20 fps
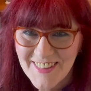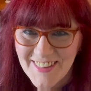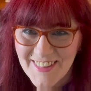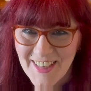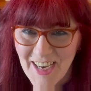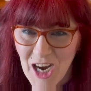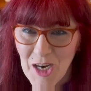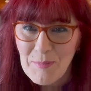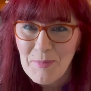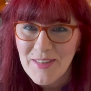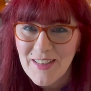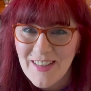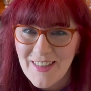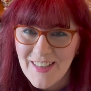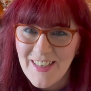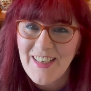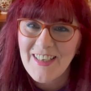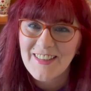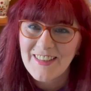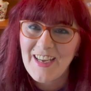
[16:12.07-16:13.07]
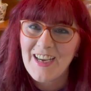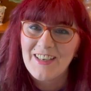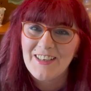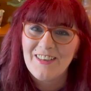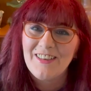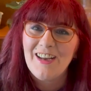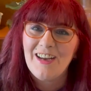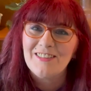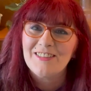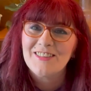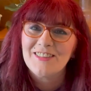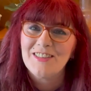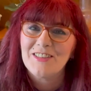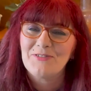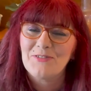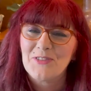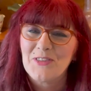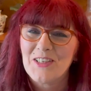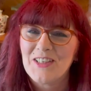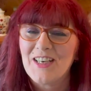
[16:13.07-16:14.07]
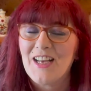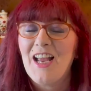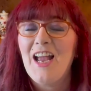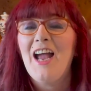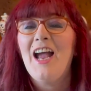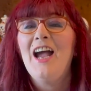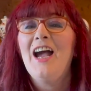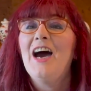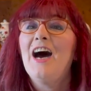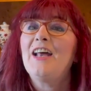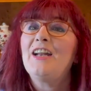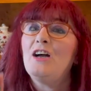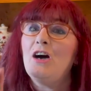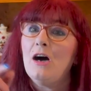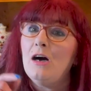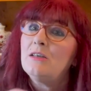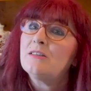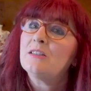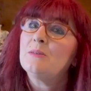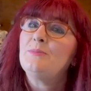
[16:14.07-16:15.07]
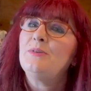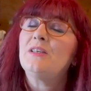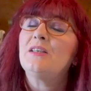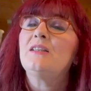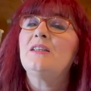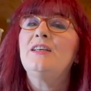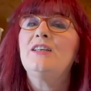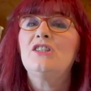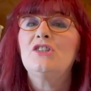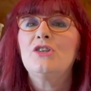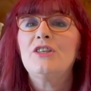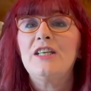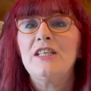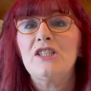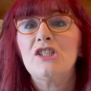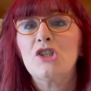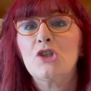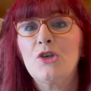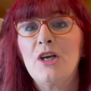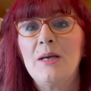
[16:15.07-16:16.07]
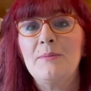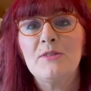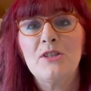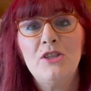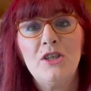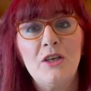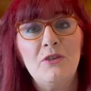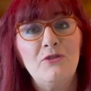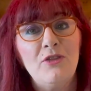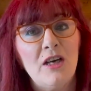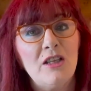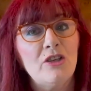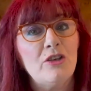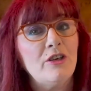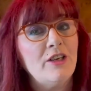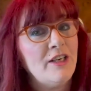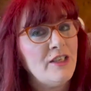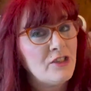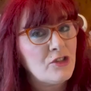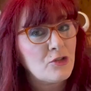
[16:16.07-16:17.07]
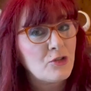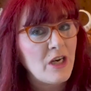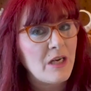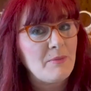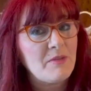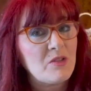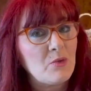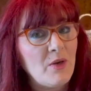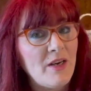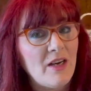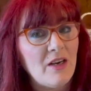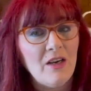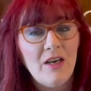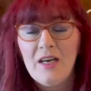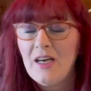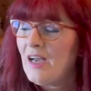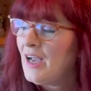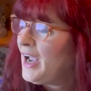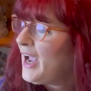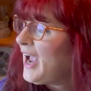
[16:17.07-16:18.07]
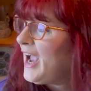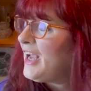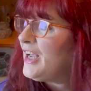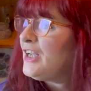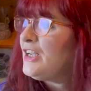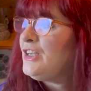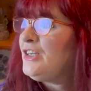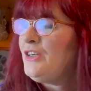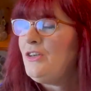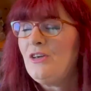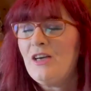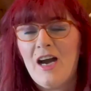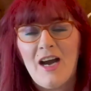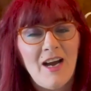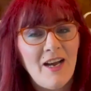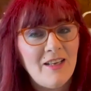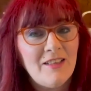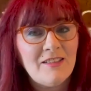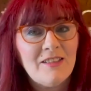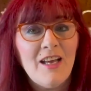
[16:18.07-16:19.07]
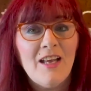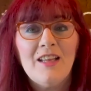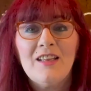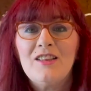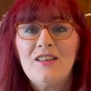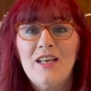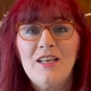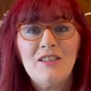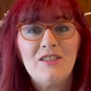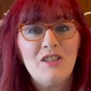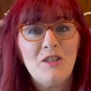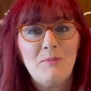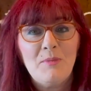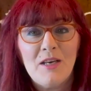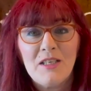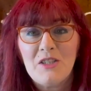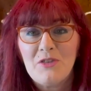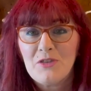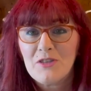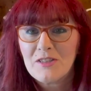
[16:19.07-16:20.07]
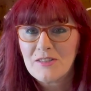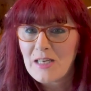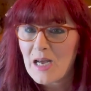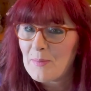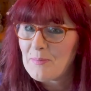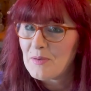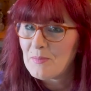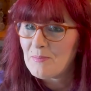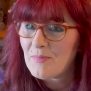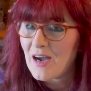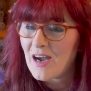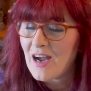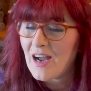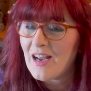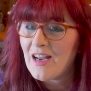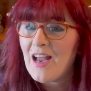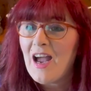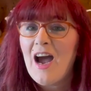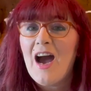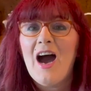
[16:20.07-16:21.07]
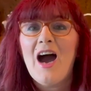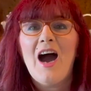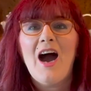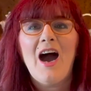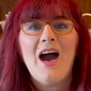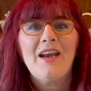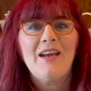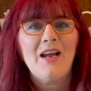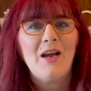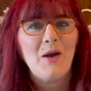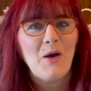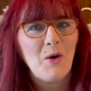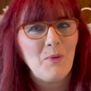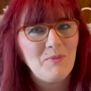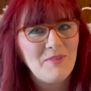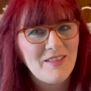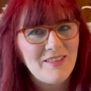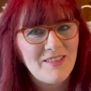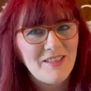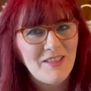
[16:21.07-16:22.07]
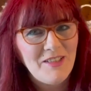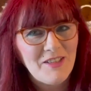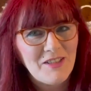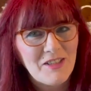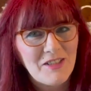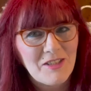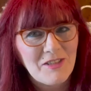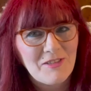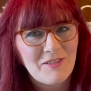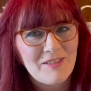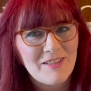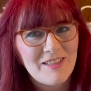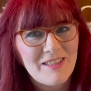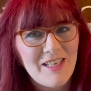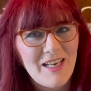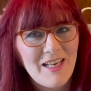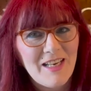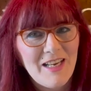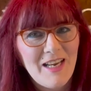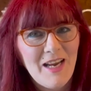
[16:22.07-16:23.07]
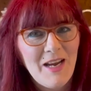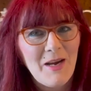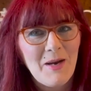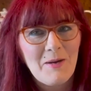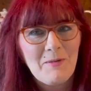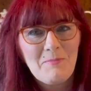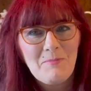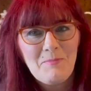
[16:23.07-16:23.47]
I'll put a link down there. Y'all just look for it. And I'll also put a link to her Instagram so you can follow her on Instagram as well. You guys, thanks so much for stopping by. And I hope to see you soon. Take care.